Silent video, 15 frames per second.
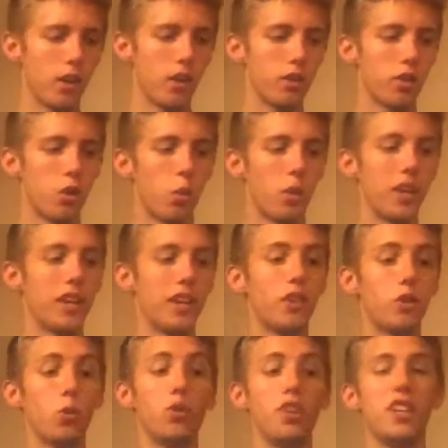So we need
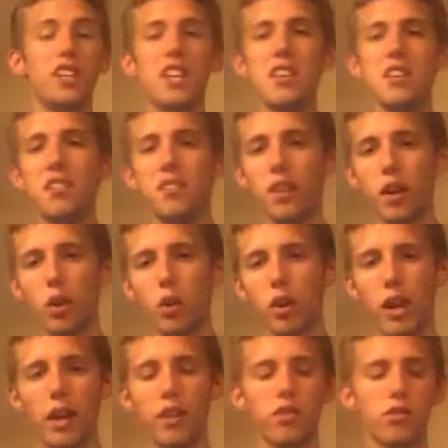to
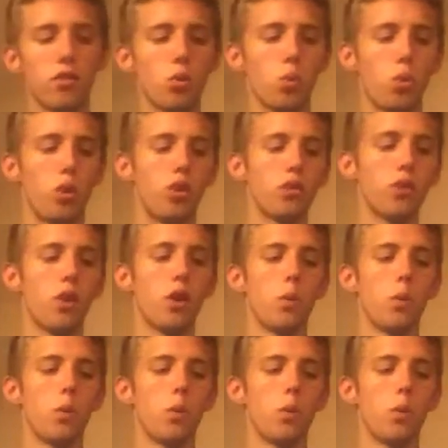desegregate schools,